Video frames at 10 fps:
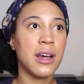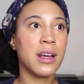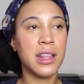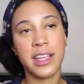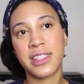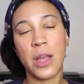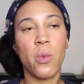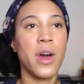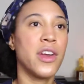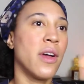clicks they
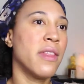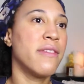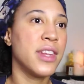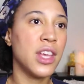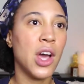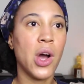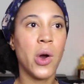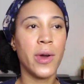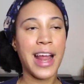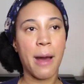wanted on the
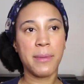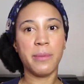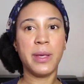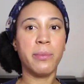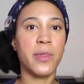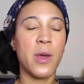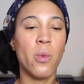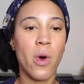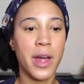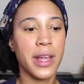video and how many people they
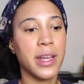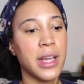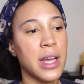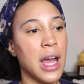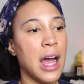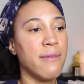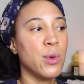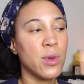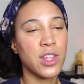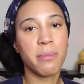wanted uh,
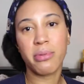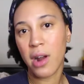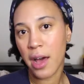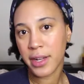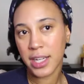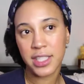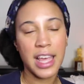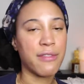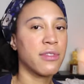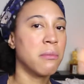viewing their product,
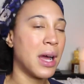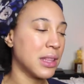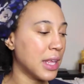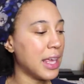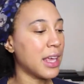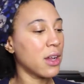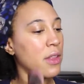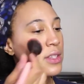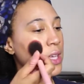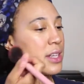like from my link and all
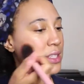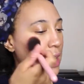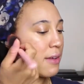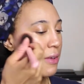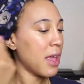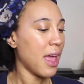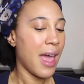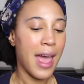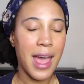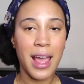this kind of stuff.
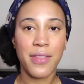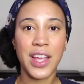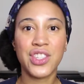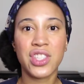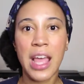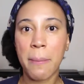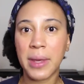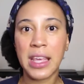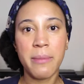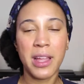And they just
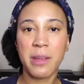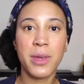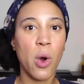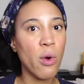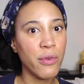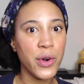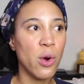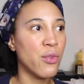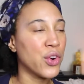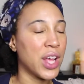kept emailing me over and
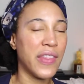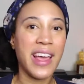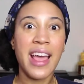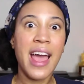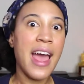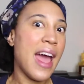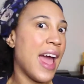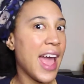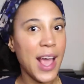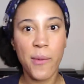over again, like,
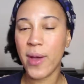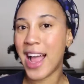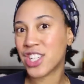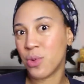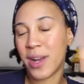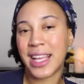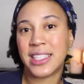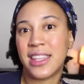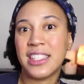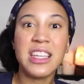hey, we actually want to get
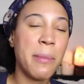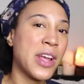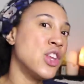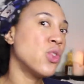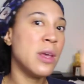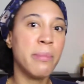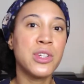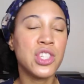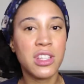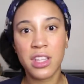to this number, can you keep
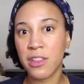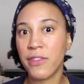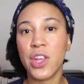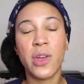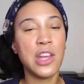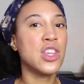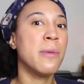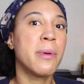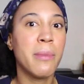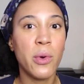pushing the video, can you keep
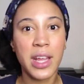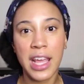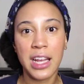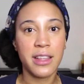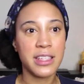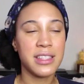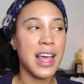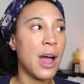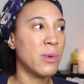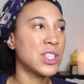promoting it, and this and
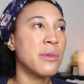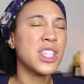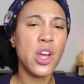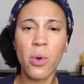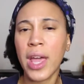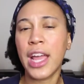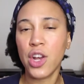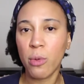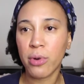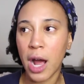that, which I was like, okay,
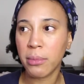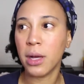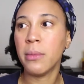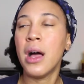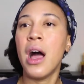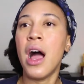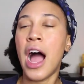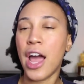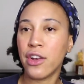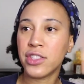no problem,
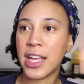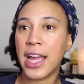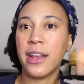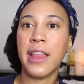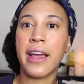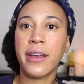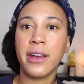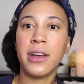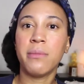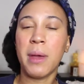I understand, like,
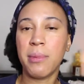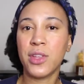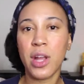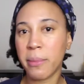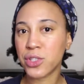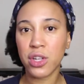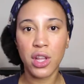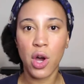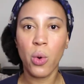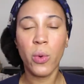maybe the numbers are
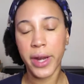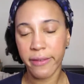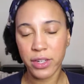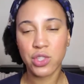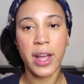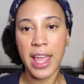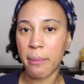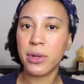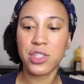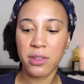low, whatever. So I kept
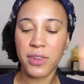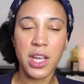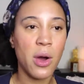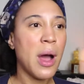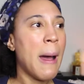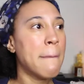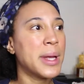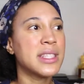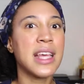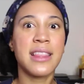pushing the video,
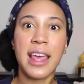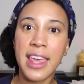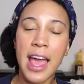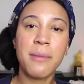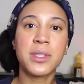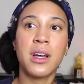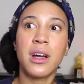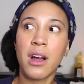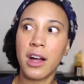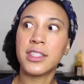but it's like they kept
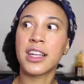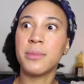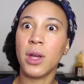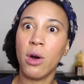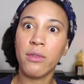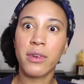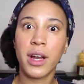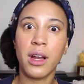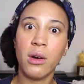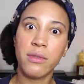contacting me over
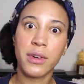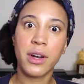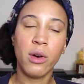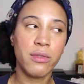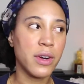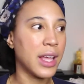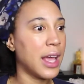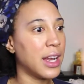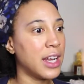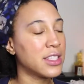and over and over
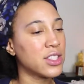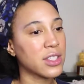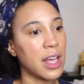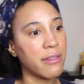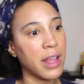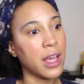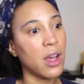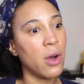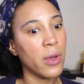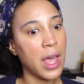again, and it's just kind of like,
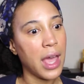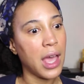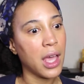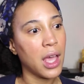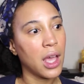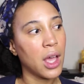okay,